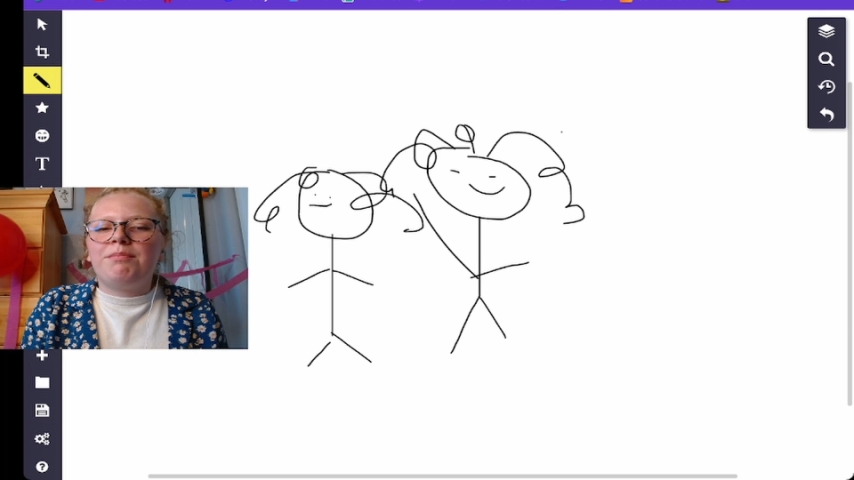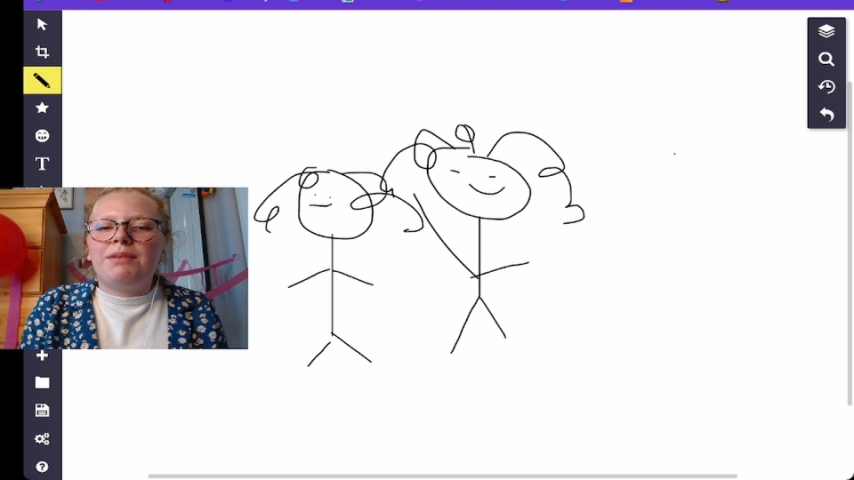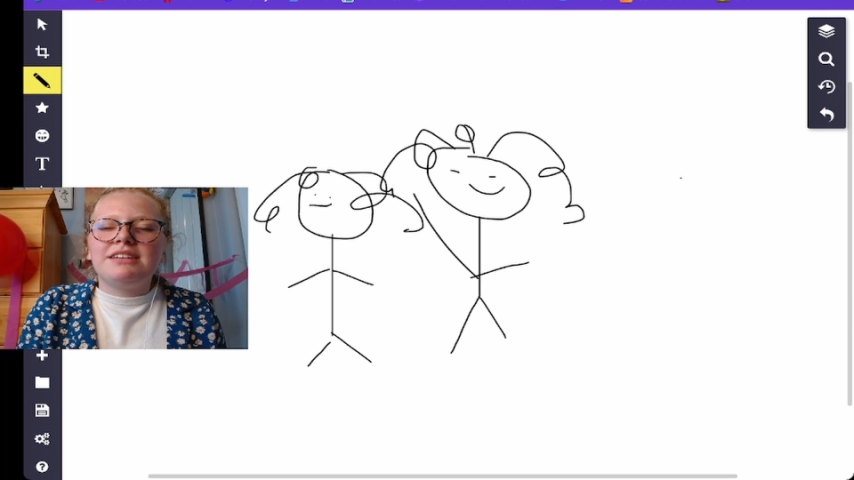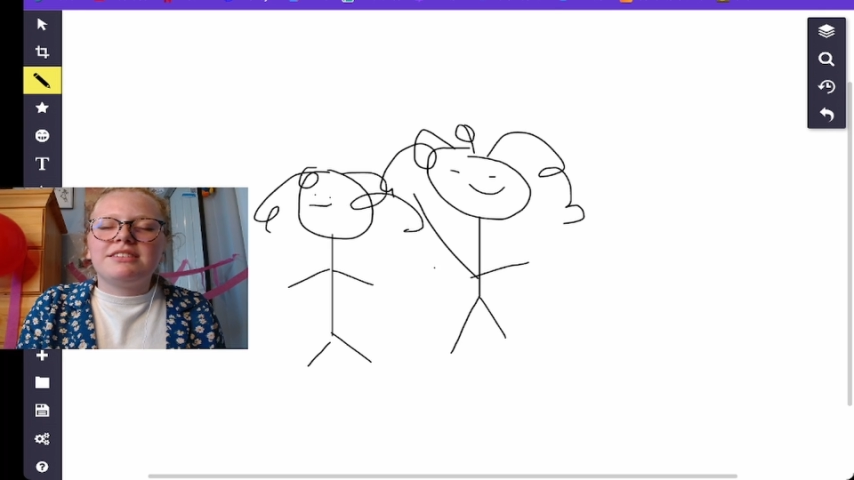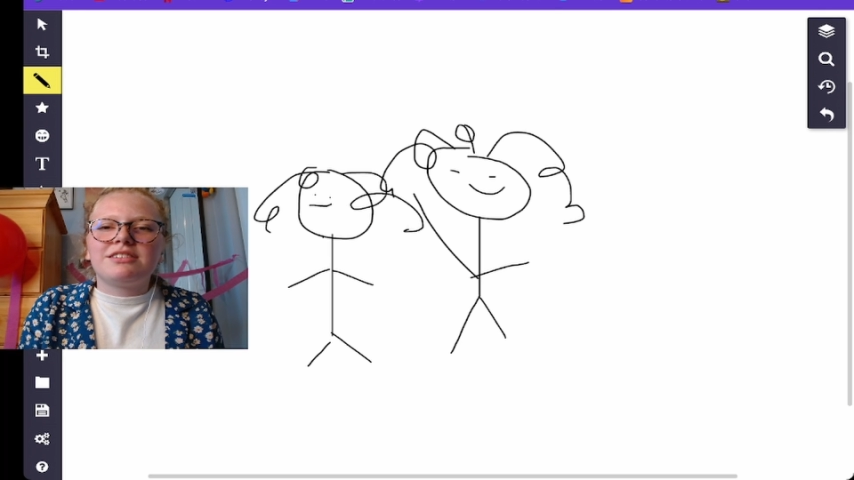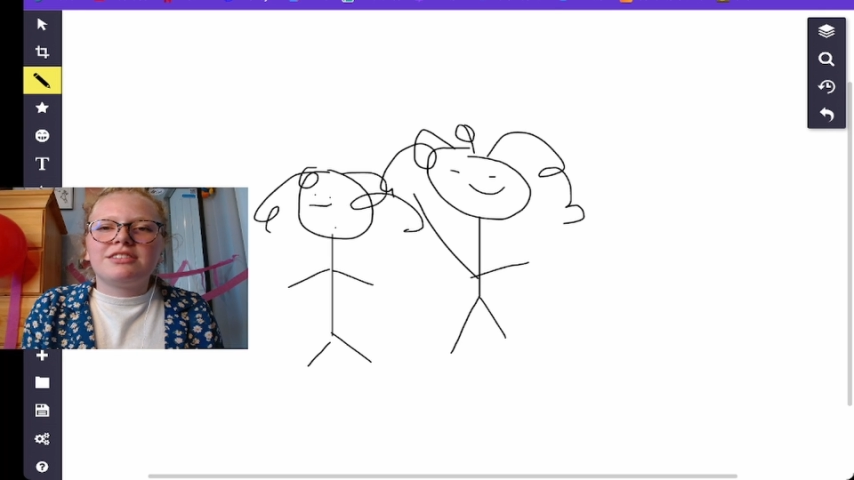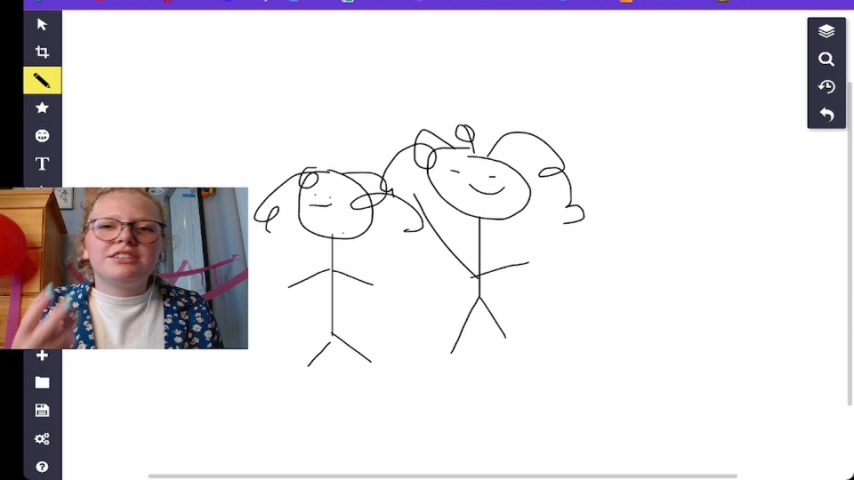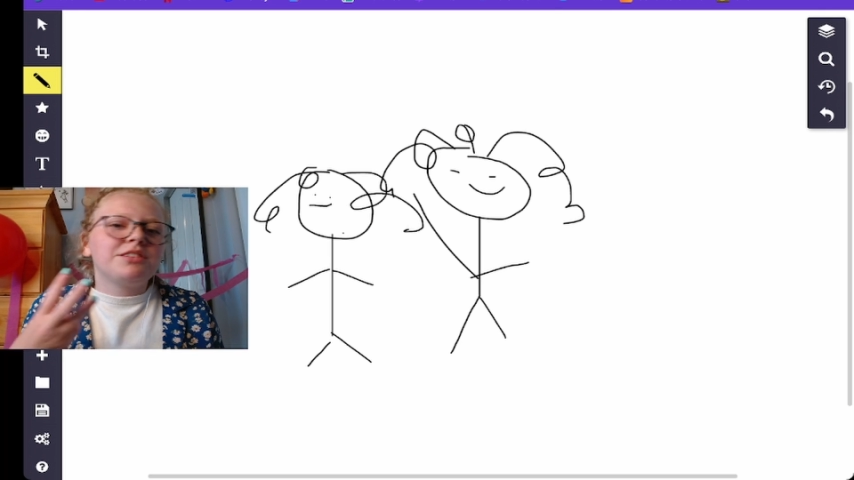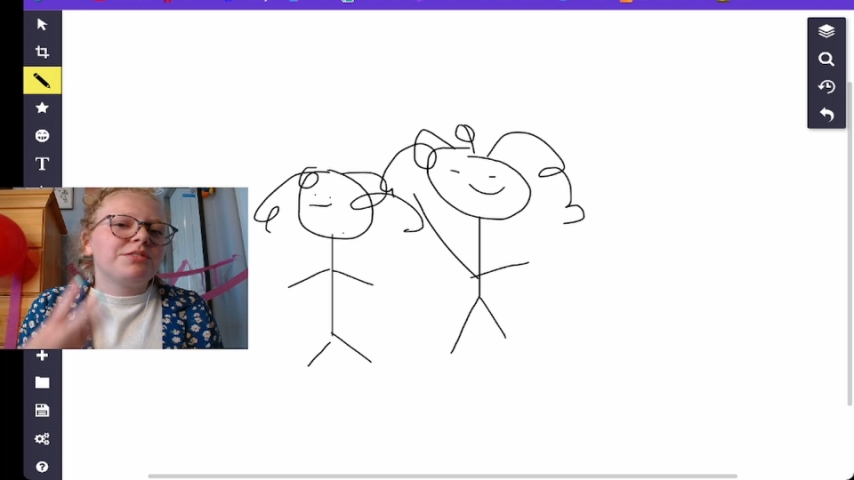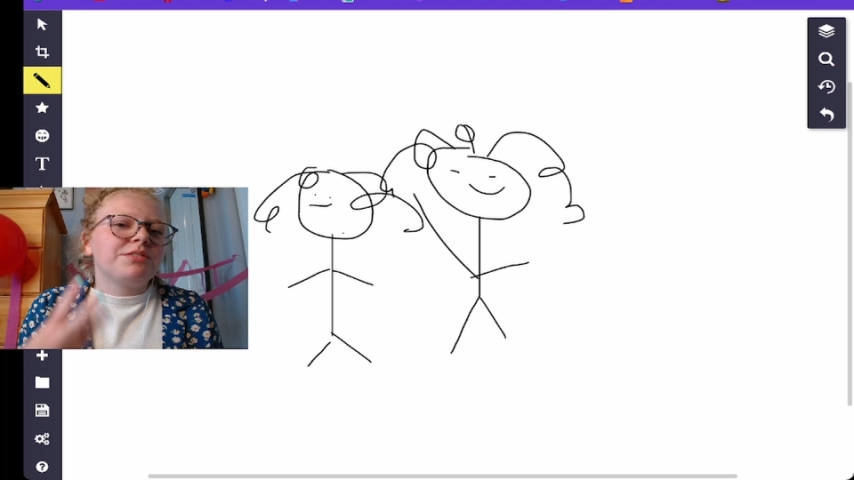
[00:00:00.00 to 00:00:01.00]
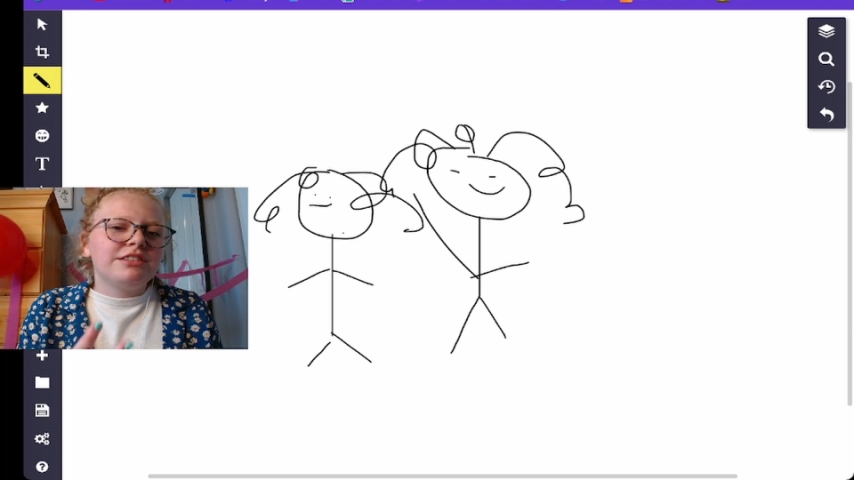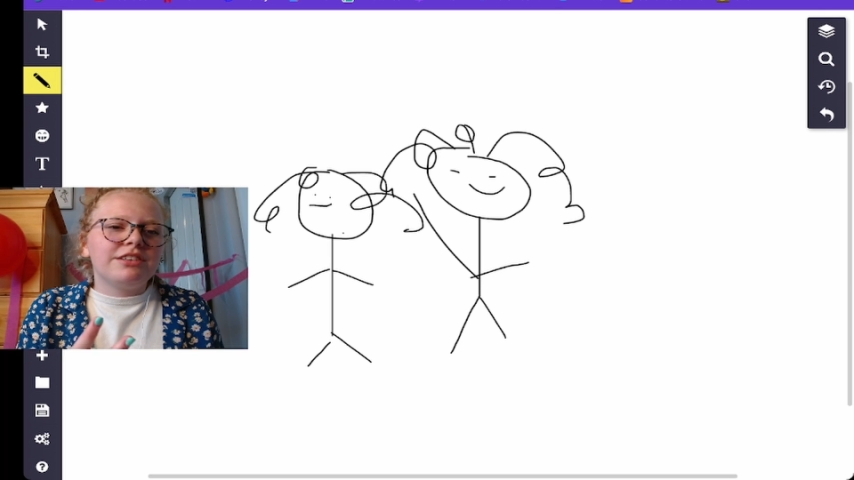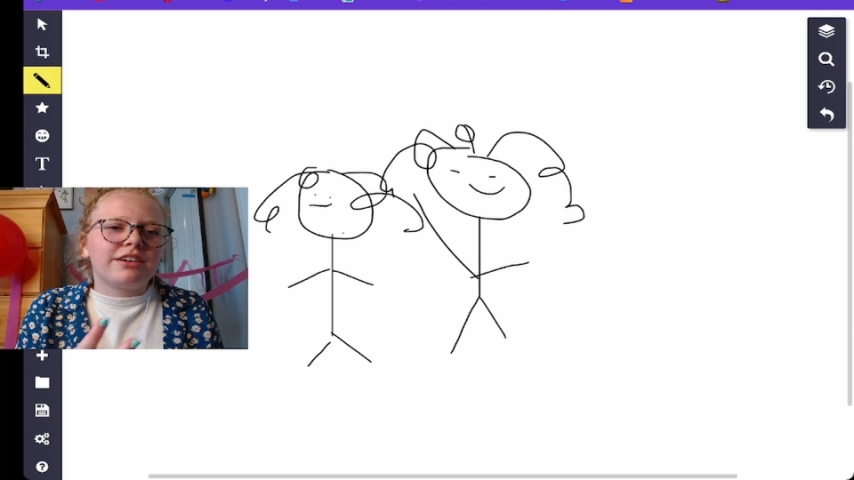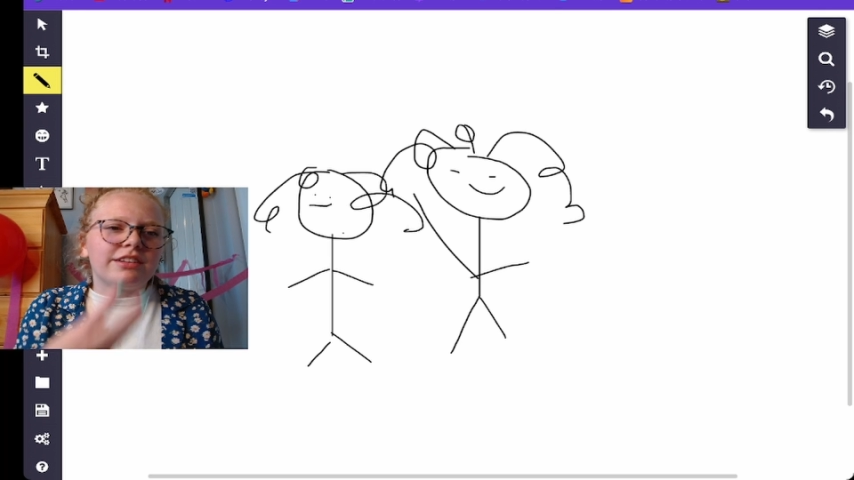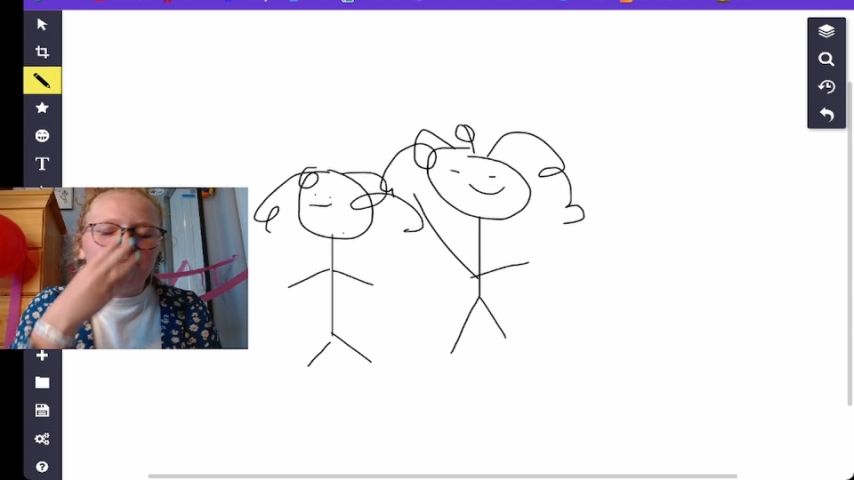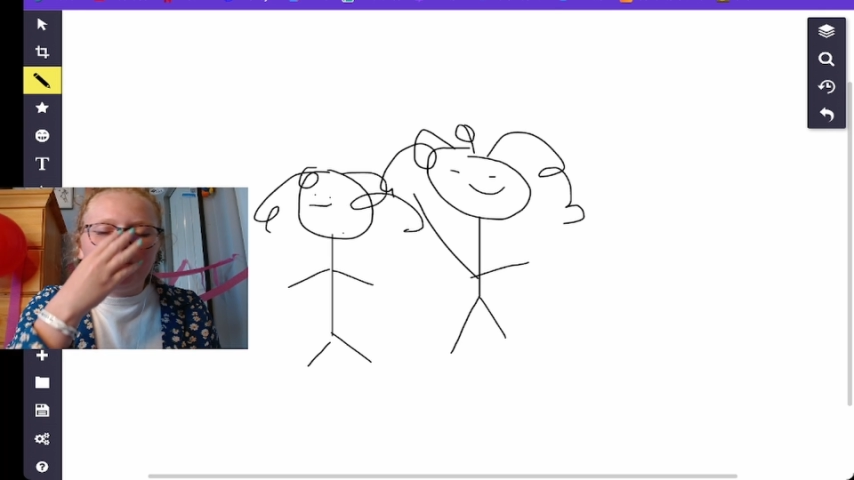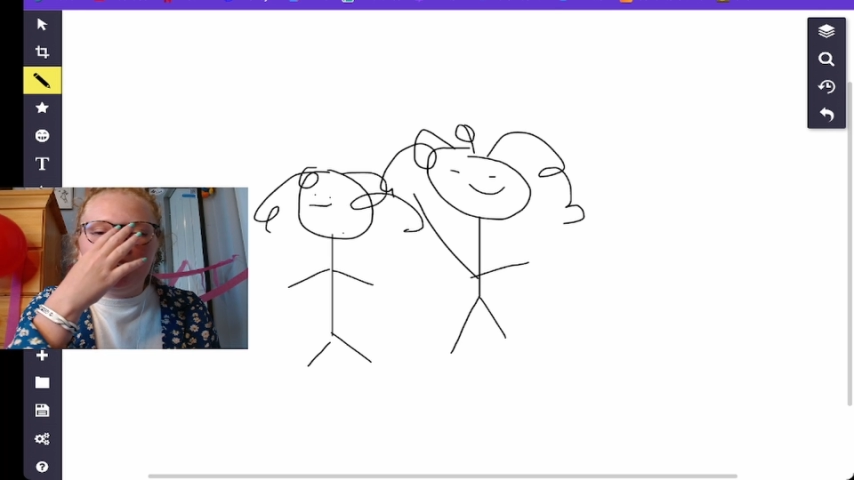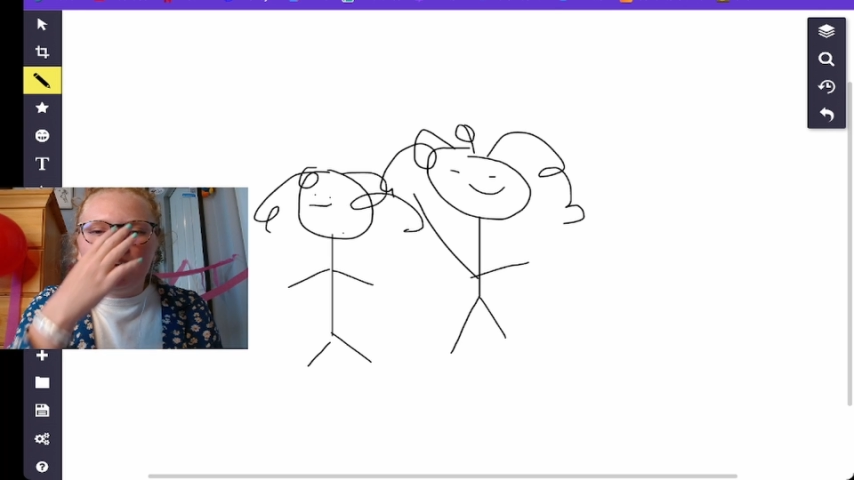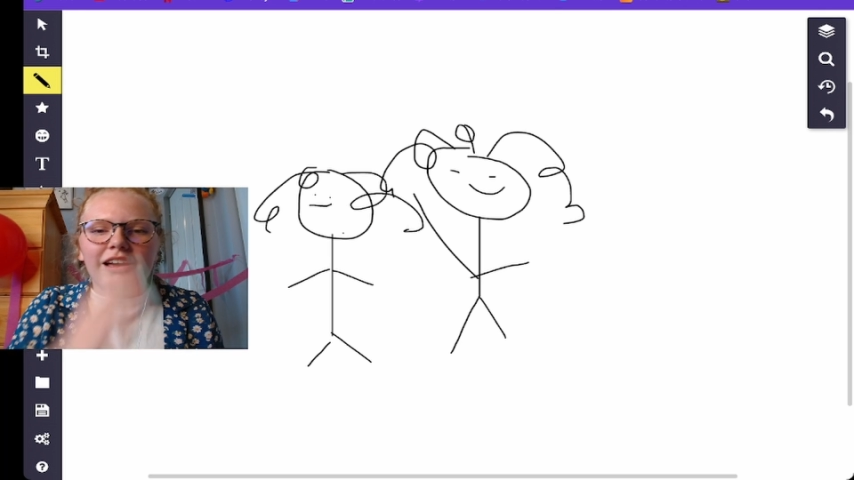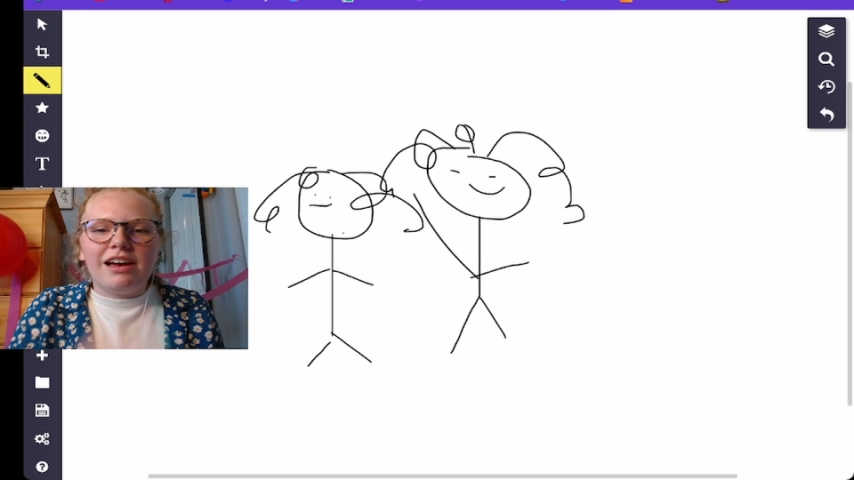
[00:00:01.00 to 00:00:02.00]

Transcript: My sister is three years younger than me,